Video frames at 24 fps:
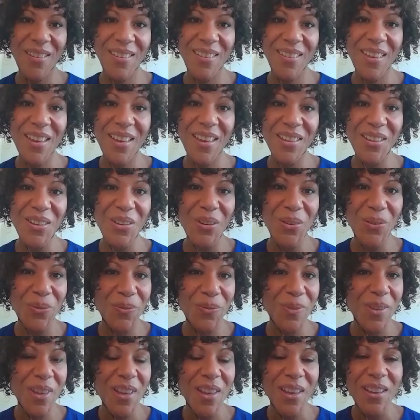yeah, you've
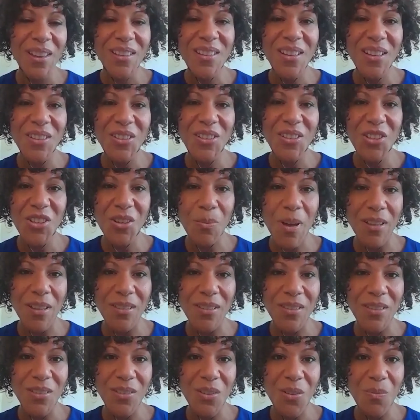touched upon
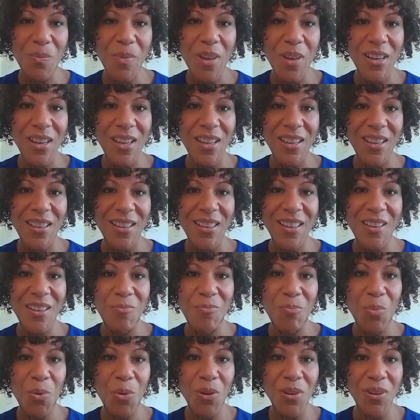so many
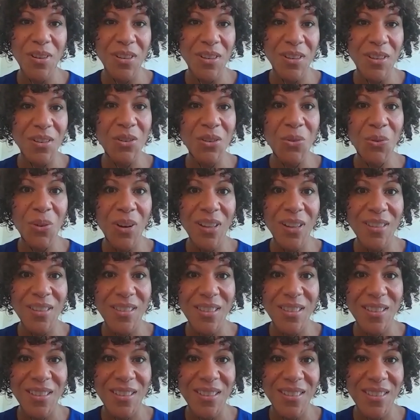important
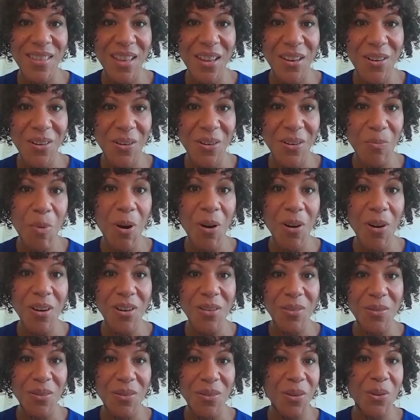nuances that are part
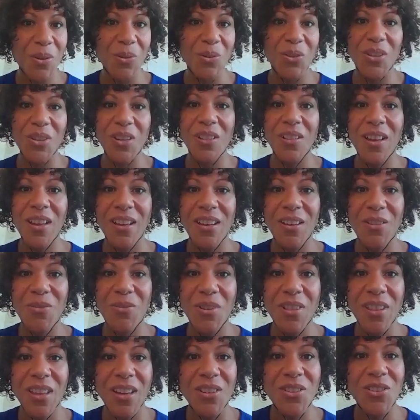of the coaching client
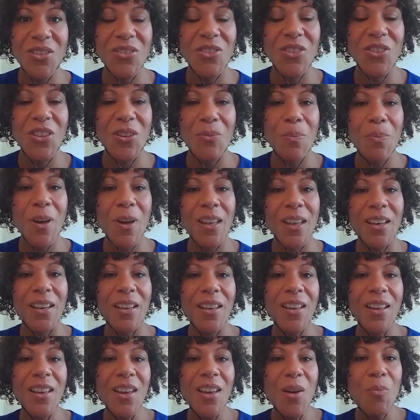relationship. But
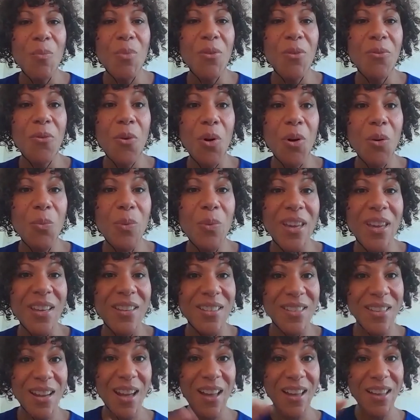before we
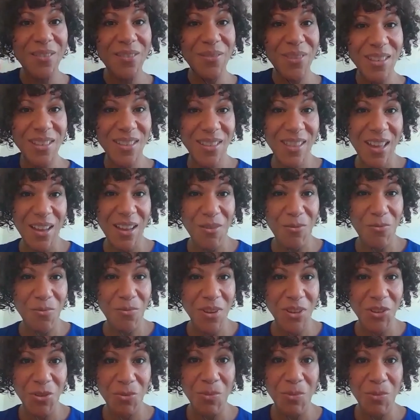dive into that
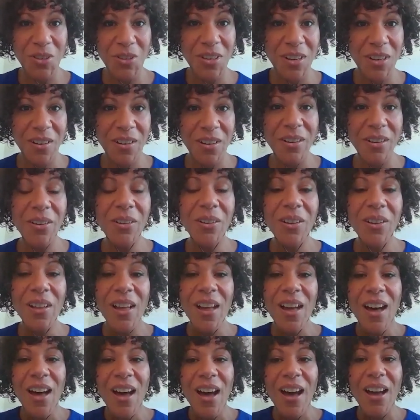rich material,
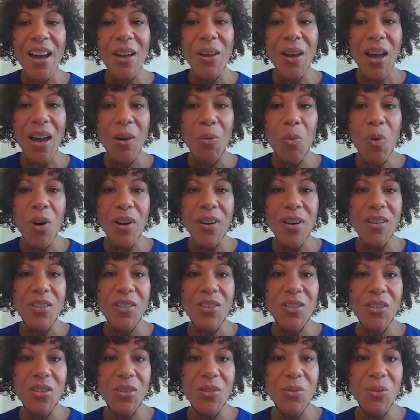I wanted
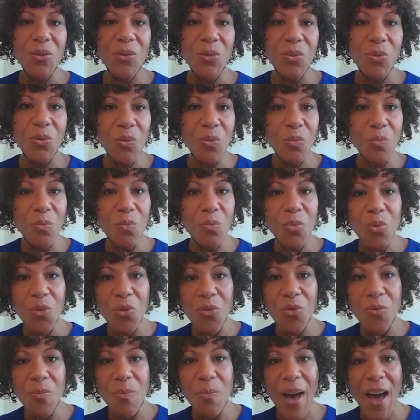to
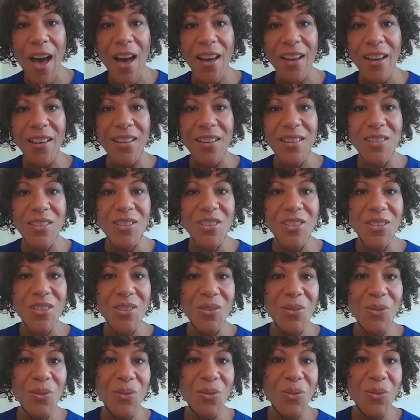move back
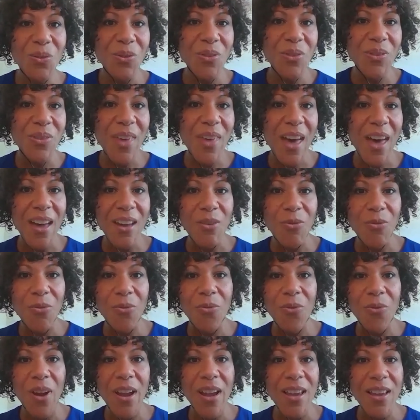to that
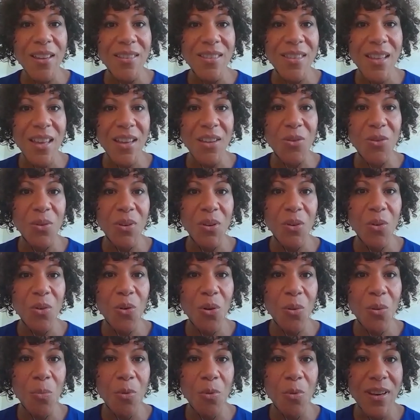phrase that you
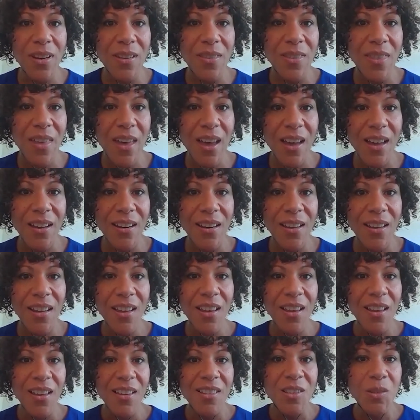incorporated, that
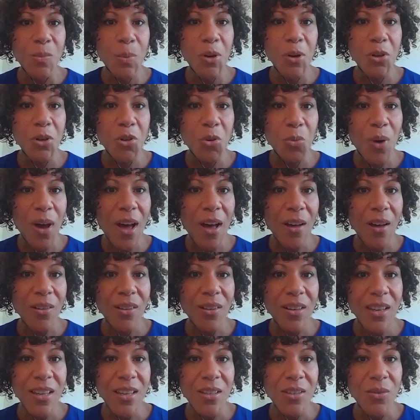
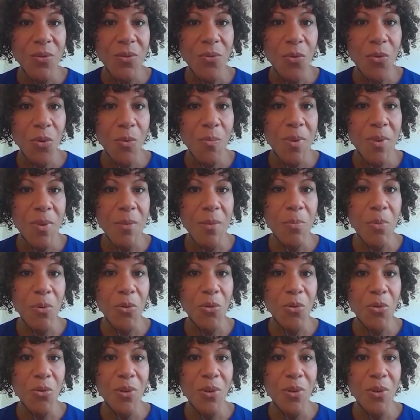spirituality is for people who